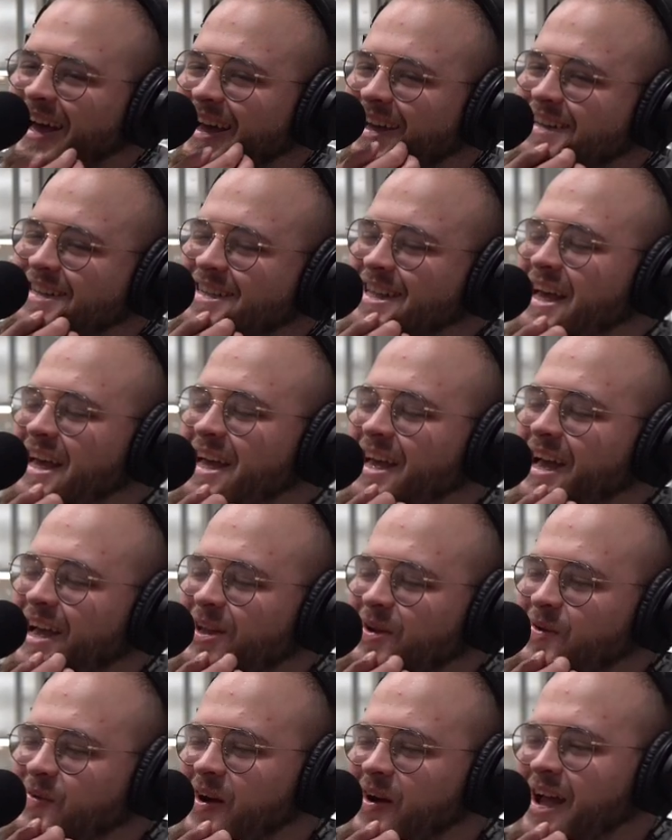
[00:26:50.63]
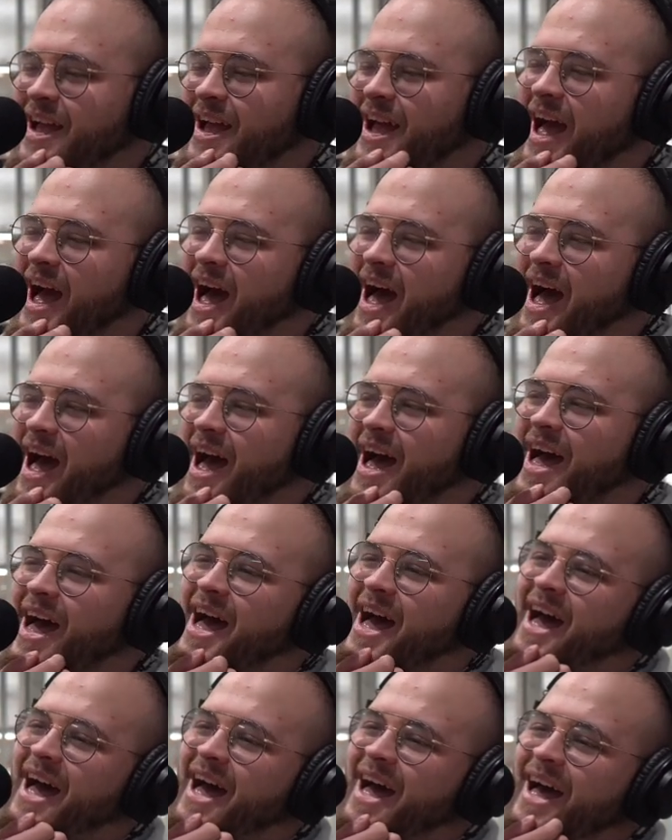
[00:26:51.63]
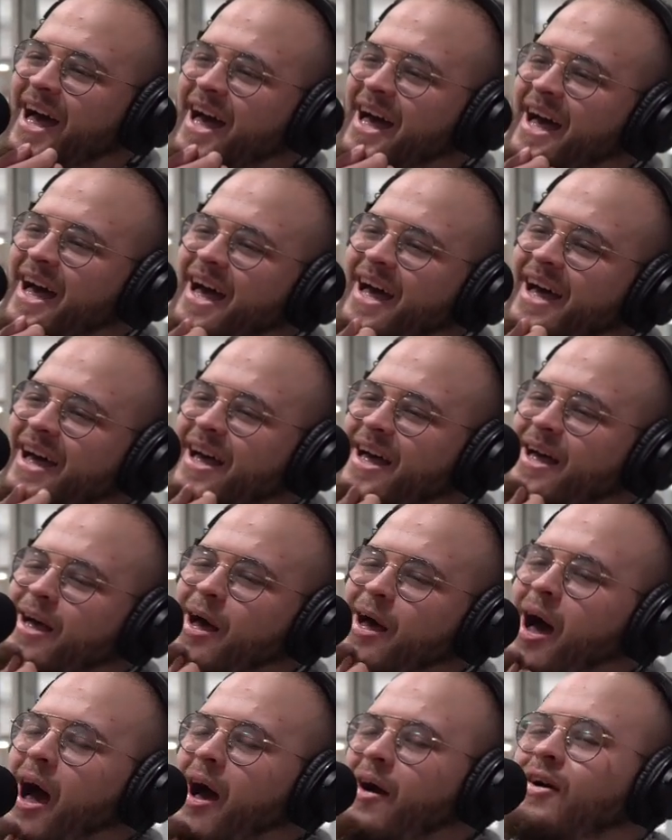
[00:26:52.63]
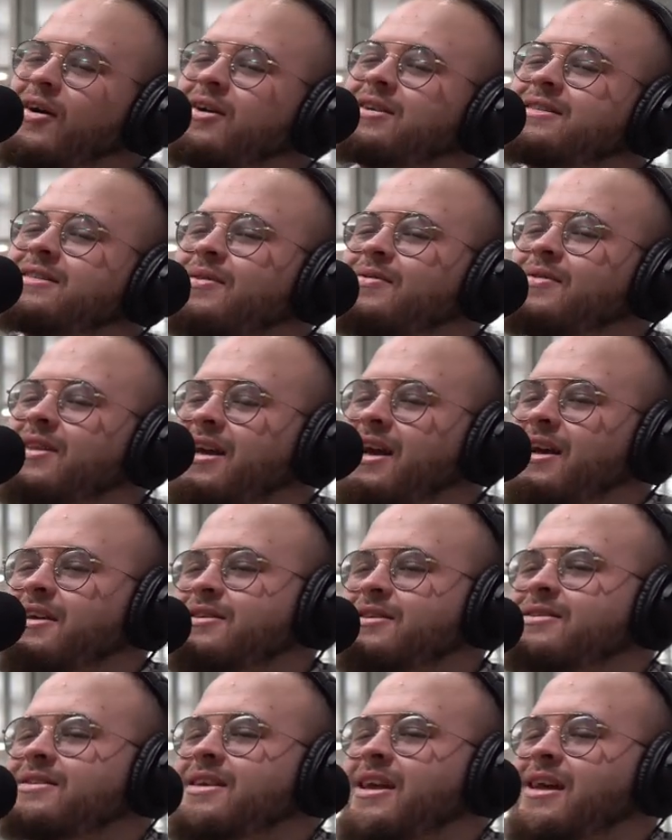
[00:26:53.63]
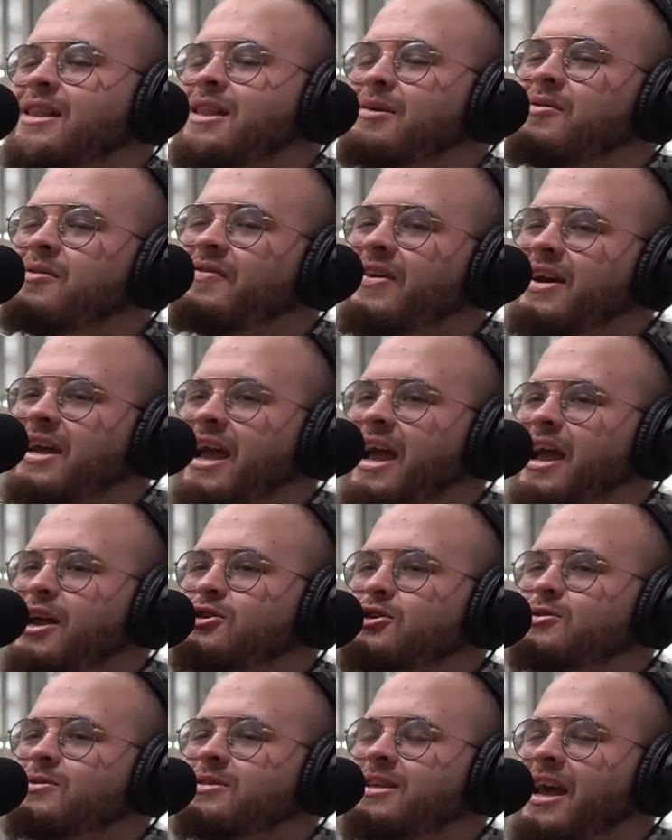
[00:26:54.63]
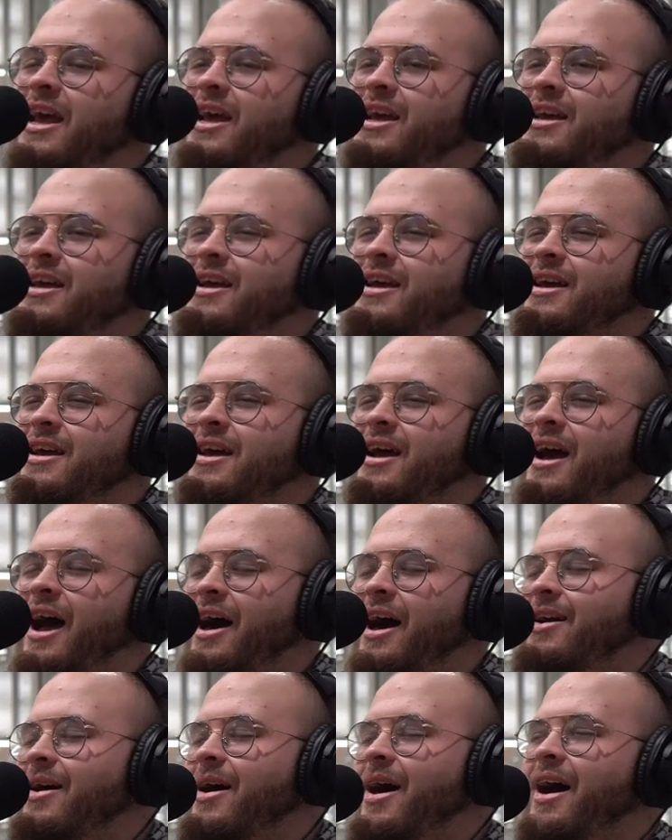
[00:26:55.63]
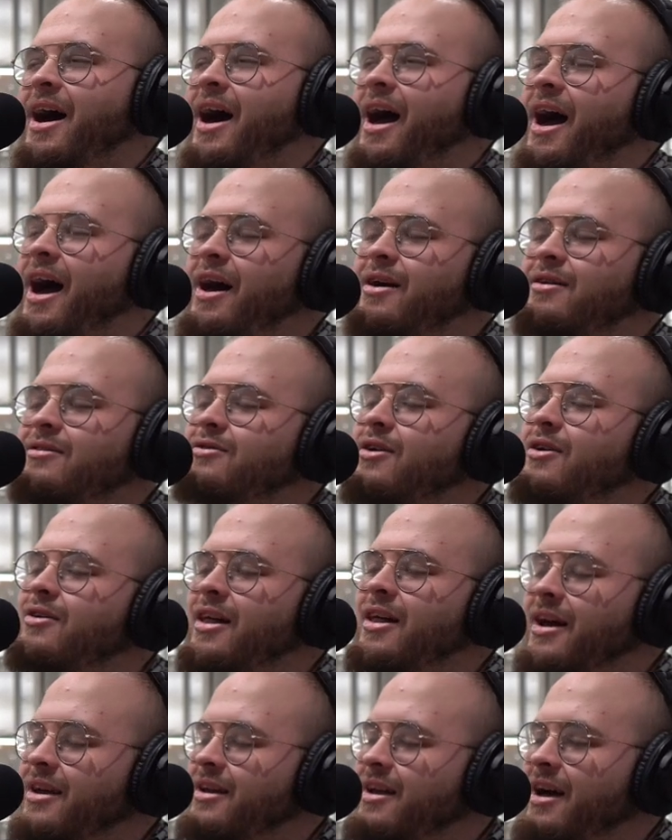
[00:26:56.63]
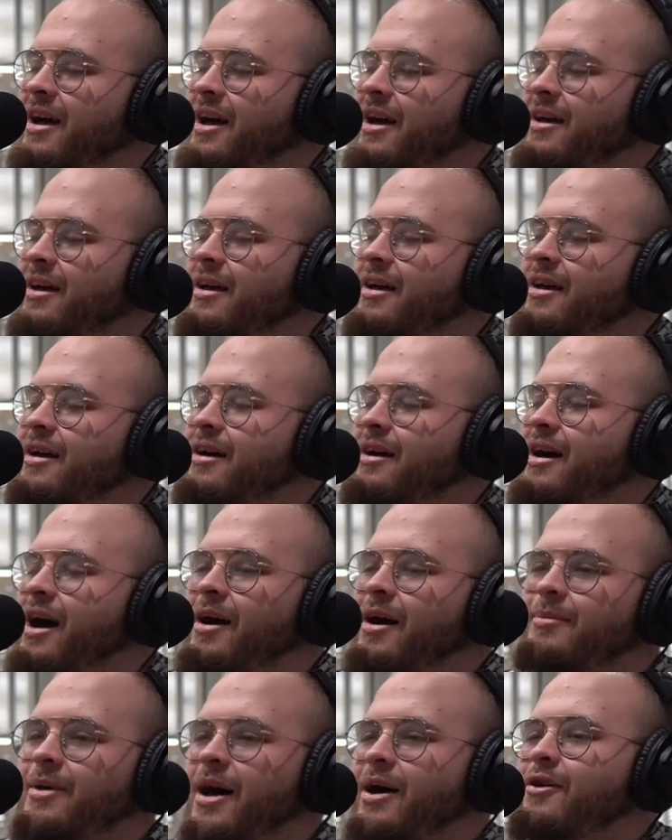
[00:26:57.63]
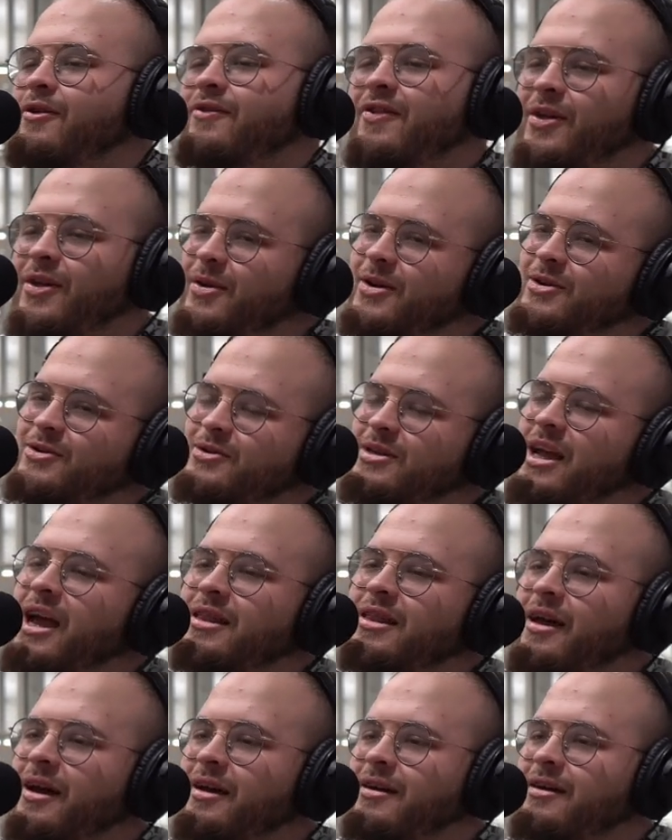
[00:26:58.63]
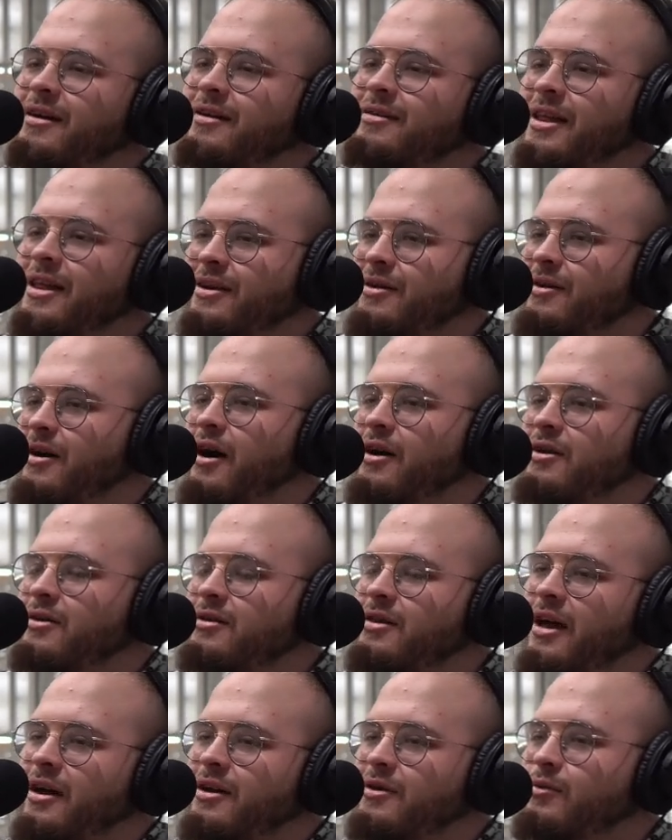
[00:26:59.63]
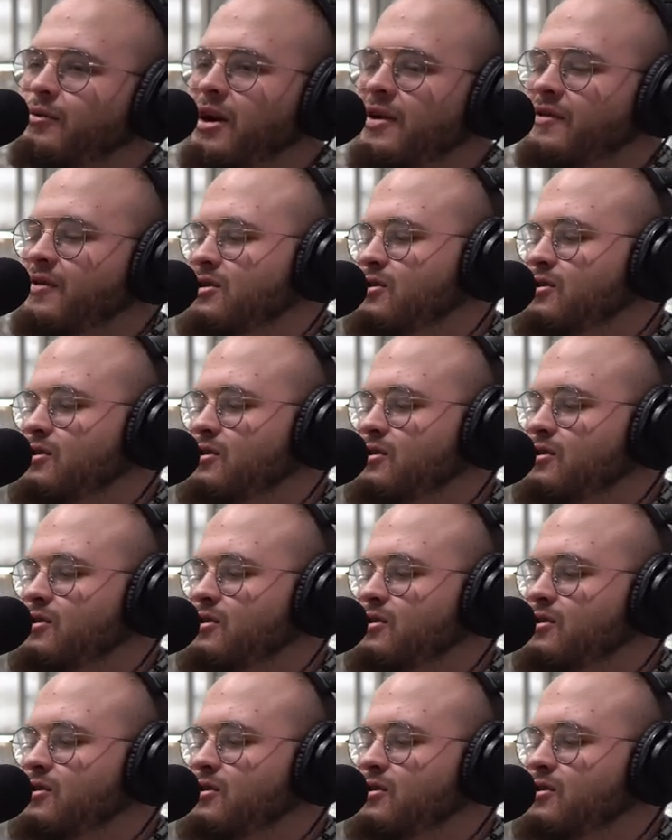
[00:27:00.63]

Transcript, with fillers: he's like, yeah, you're right. That's funny. I heard something like, there's like a clip of like Andrew Tate. I don't know, like, I don't follow Andrew Tate like on like whatever